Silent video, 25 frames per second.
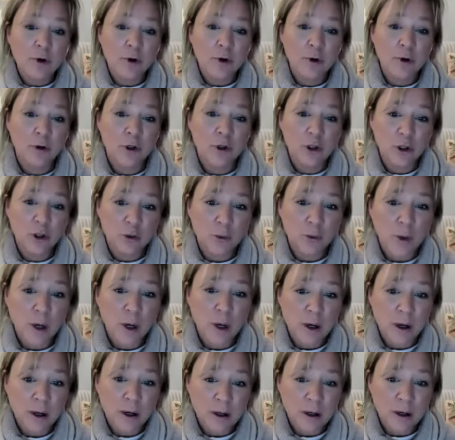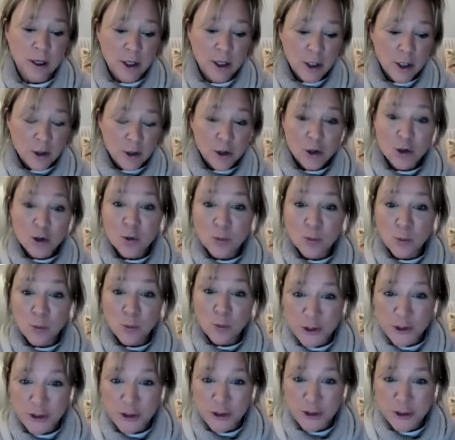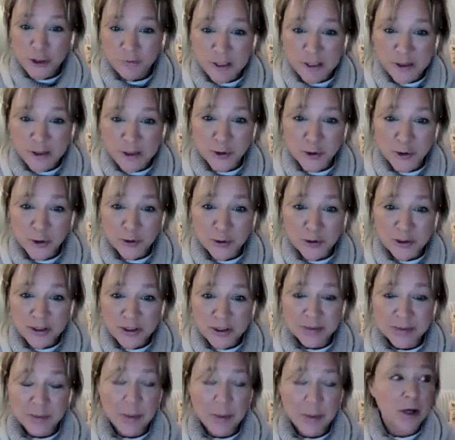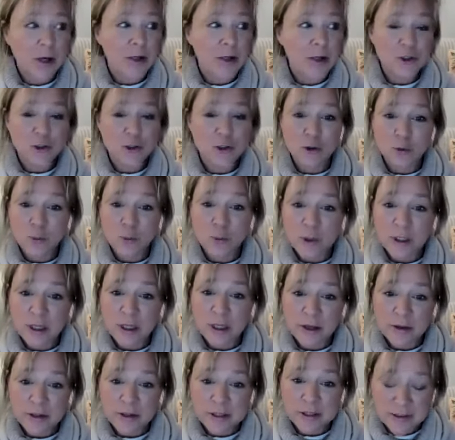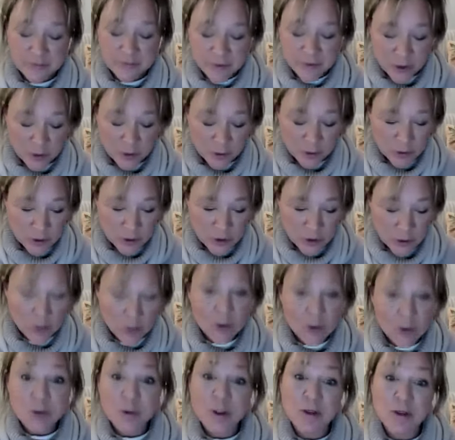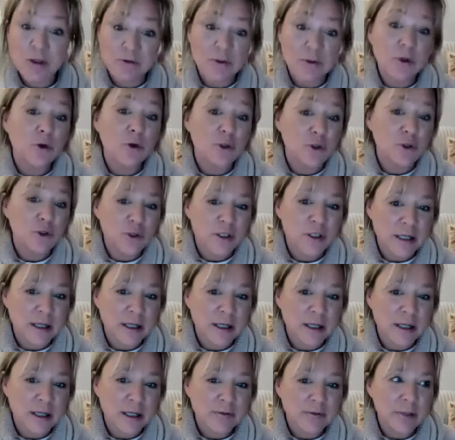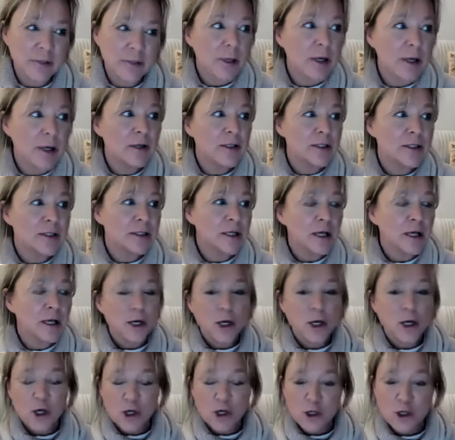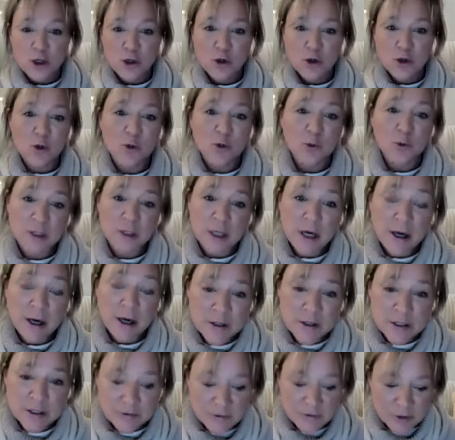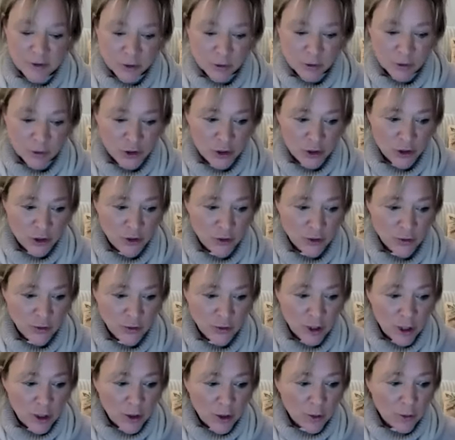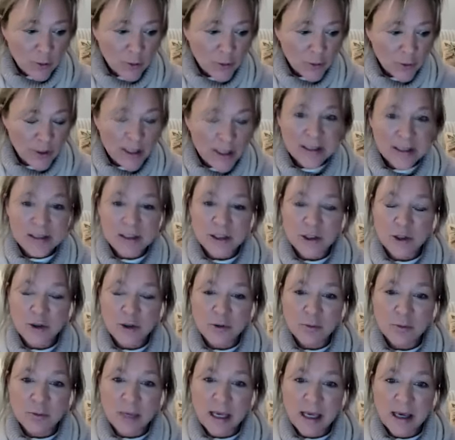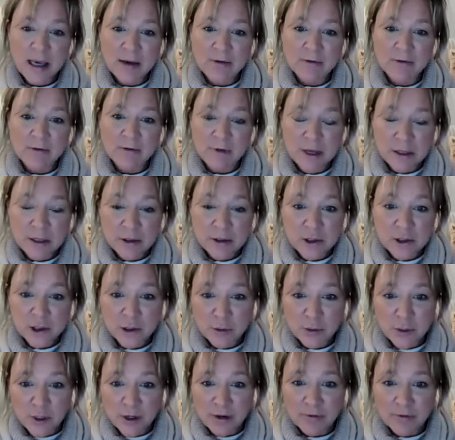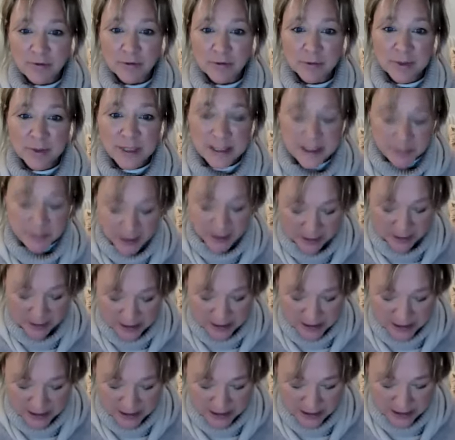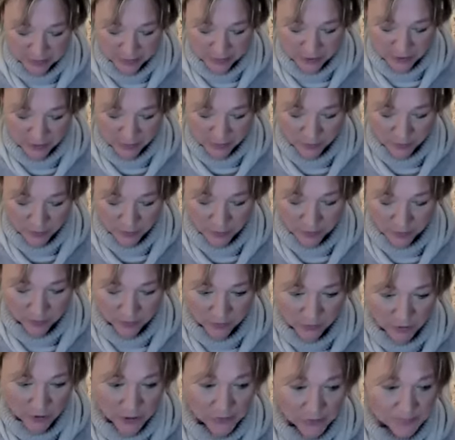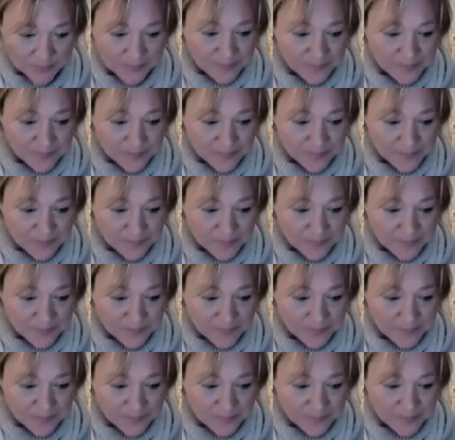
who you are, not what you've been told in the past, not what others have told, not what you've told yourself in the past, not what others have told you, or things that you may have felt you are from experiences that you've gone through.